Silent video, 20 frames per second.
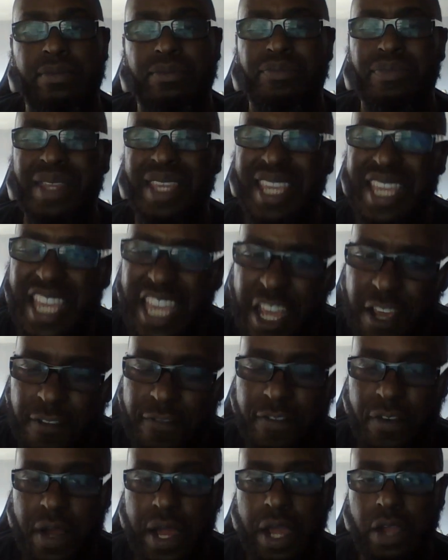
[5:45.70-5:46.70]
Be
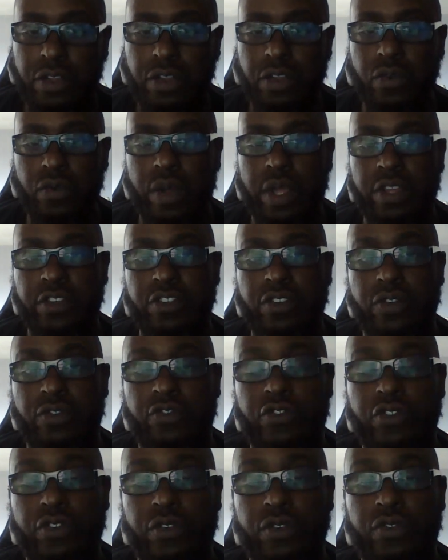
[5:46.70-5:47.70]
careful how you raise your
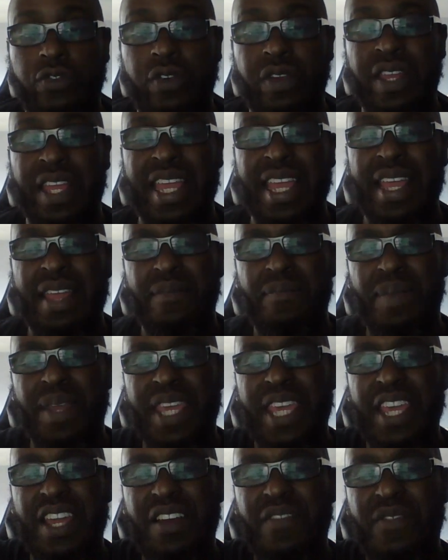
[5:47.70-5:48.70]
children. Be
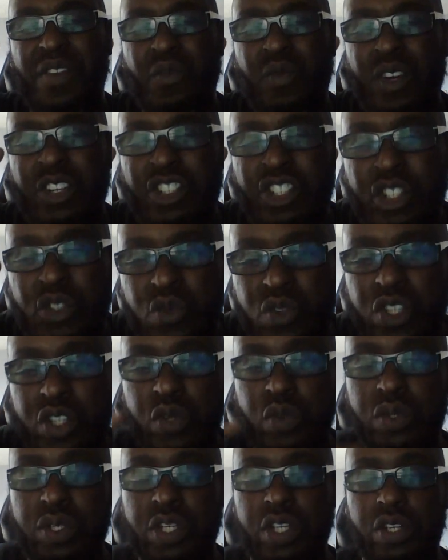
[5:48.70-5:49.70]
careful what you
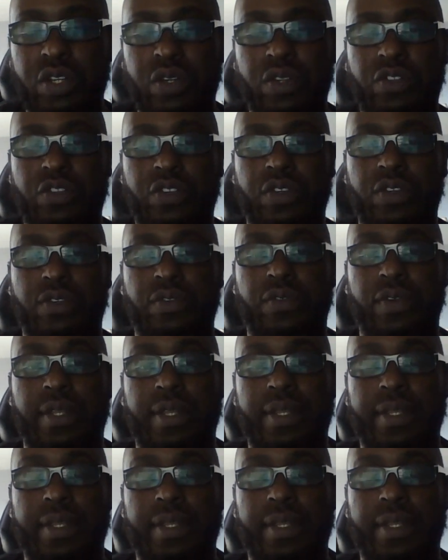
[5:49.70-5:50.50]
do to your children.